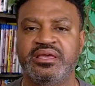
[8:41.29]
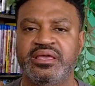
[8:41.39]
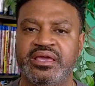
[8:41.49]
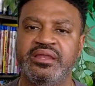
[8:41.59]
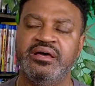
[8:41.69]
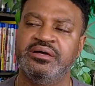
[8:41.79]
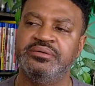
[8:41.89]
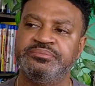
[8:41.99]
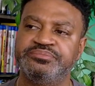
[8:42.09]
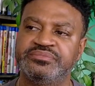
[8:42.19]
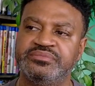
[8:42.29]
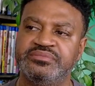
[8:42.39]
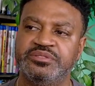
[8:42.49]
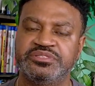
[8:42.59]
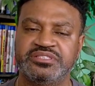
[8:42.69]
And
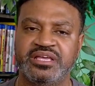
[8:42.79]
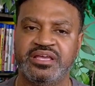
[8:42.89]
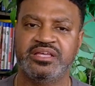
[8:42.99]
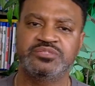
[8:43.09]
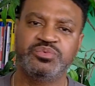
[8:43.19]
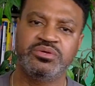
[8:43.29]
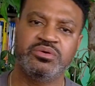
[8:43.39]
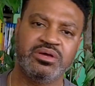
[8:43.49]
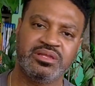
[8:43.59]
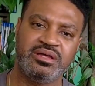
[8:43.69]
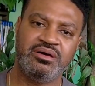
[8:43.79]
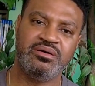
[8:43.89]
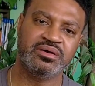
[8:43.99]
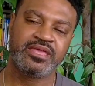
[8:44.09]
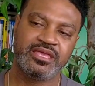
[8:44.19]
you'll see it as we go
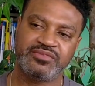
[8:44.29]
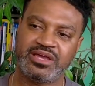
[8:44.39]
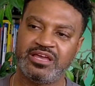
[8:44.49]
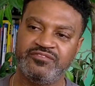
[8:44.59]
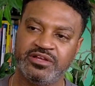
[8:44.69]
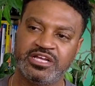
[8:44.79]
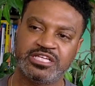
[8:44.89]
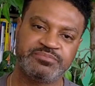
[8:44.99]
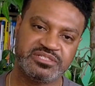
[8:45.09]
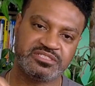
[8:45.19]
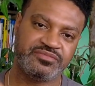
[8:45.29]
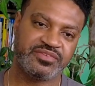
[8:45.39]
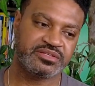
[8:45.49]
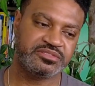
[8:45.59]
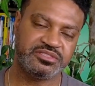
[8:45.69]
along. If I have very
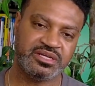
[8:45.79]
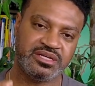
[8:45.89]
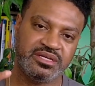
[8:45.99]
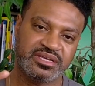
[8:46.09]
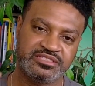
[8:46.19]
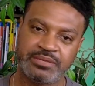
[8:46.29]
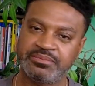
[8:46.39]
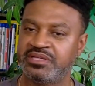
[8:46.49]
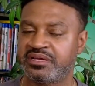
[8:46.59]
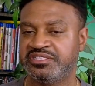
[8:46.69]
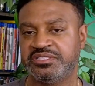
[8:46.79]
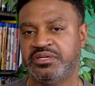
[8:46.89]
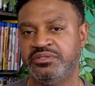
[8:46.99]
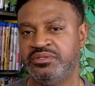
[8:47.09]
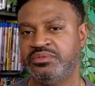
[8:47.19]
specific examples I can show
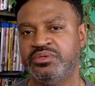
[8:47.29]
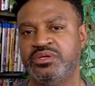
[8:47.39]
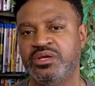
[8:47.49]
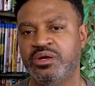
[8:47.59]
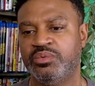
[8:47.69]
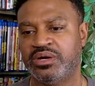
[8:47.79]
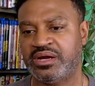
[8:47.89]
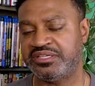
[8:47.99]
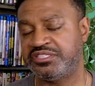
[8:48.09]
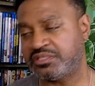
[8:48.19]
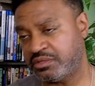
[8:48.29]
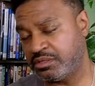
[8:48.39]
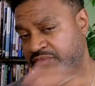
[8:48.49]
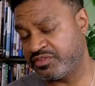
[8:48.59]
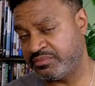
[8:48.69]
you where I
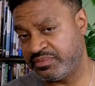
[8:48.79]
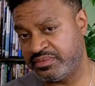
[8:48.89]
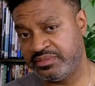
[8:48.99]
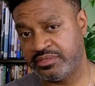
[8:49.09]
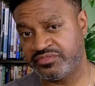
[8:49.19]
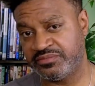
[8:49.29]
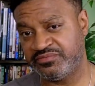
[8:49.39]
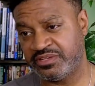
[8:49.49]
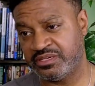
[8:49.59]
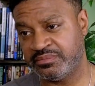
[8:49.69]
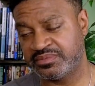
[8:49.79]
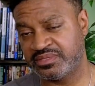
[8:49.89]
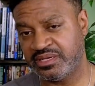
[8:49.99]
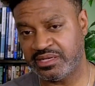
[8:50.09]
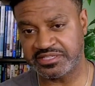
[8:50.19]
stole from different films,
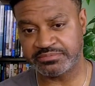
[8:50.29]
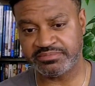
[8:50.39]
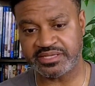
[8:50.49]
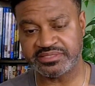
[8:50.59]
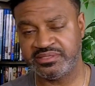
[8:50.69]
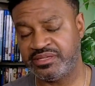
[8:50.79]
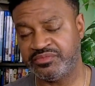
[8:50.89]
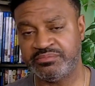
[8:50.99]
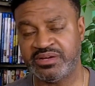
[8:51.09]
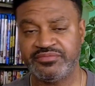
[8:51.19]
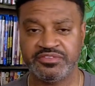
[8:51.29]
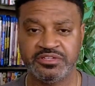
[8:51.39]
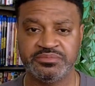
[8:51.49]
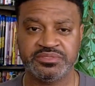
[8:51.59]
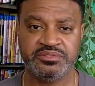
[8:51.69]
I'll splice it in with my
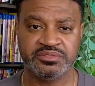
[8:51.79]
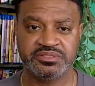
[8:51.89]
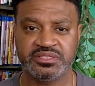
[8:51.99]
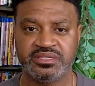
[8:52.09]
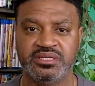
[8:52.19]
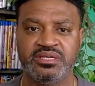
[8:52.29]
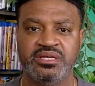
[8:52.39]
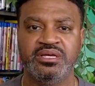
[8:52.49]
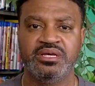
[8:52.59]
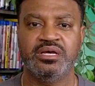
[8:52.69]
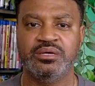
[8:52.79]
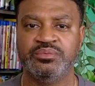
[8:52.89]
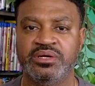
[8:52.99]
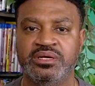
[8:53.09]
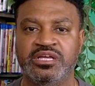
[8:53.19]
films and you'll see
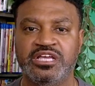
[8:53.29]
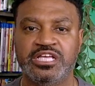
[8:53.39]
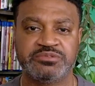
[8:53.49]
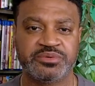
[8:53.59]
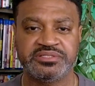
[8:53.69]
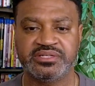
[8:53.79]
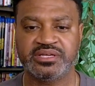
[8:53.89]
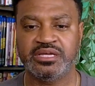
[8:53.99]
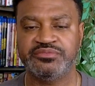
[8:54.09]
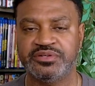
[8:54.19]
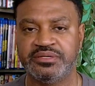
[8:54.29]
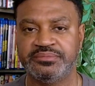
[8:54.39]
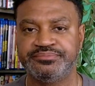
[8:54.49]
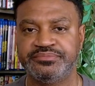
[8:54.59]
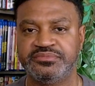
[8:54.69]
where the inspiration came
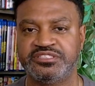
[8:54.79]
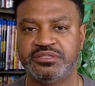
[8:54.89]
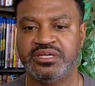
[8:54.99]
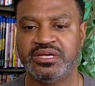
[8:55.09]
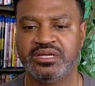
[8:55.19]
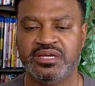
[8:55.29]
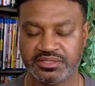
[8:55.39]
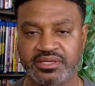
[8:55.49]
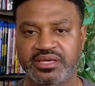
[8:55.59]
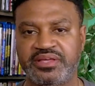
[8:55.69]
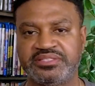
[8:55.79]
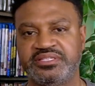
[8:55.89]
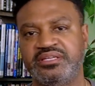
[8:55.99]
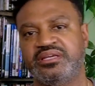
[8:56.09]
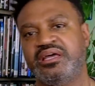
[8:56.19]
from. So yeah, that's
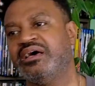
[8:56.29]
it.